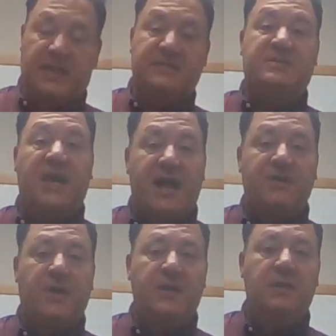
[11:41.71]
It's
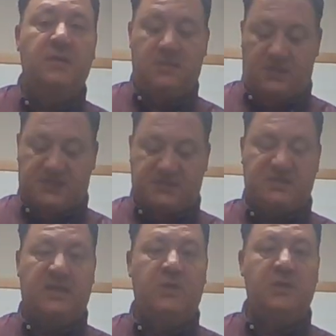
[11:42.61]
dehydrated, it's
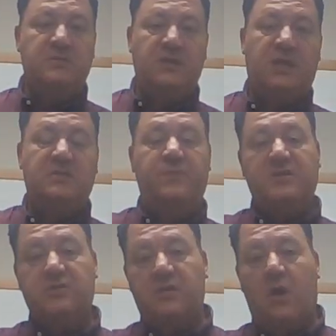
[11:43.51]
seamless, it's
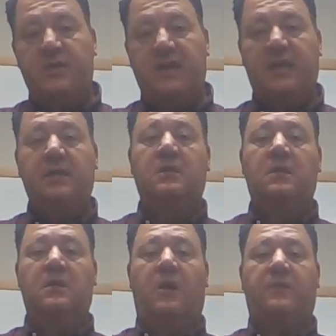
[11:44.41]
measured in OD,
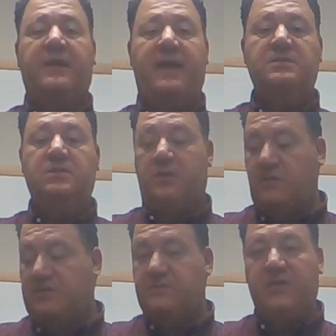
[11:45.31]
okay? So
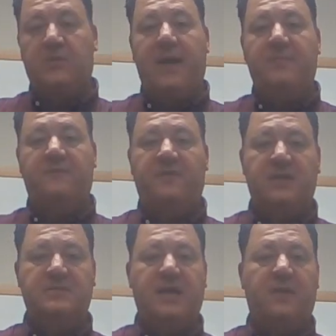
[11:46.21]
don't just be grabbing fittings